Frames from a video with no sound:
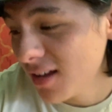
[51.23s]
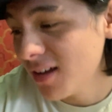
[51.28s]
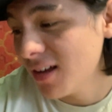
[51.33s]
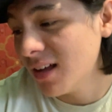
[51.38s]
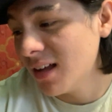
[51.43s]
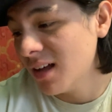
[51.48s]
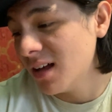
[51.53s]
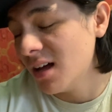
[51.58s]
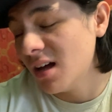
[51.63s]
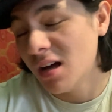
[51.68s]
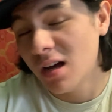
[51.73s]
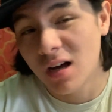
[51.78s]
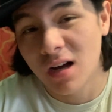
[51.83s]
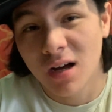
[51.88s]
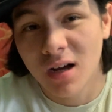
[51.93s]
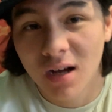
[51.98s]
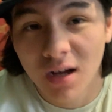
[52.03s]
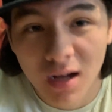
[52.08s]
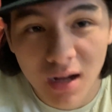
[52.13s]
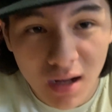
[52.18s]

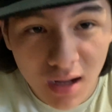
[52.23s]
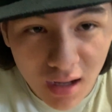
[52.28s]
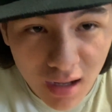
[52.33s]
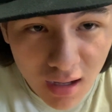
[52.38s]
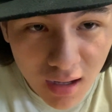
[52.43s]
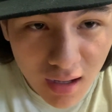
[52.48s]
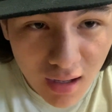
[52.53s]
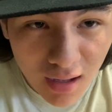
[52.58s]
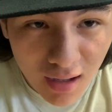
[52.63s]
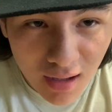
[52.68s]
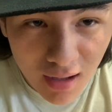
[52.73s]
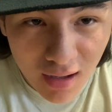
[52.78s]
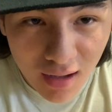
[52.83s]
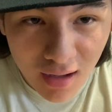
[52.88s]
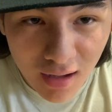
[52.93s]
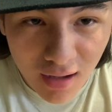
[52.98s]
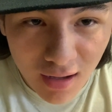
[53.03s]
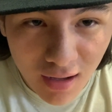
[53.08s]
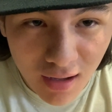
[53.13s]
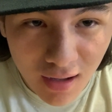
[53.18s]

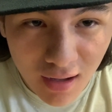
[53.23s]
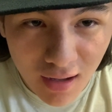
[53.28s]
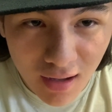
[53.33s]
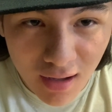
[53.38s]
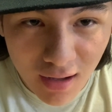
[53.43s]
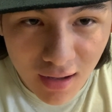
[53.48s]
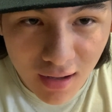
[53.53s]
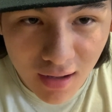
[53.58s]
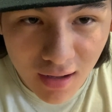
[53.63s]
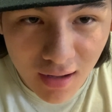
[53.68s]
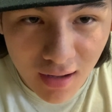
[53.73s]
No one is speaking in this clip.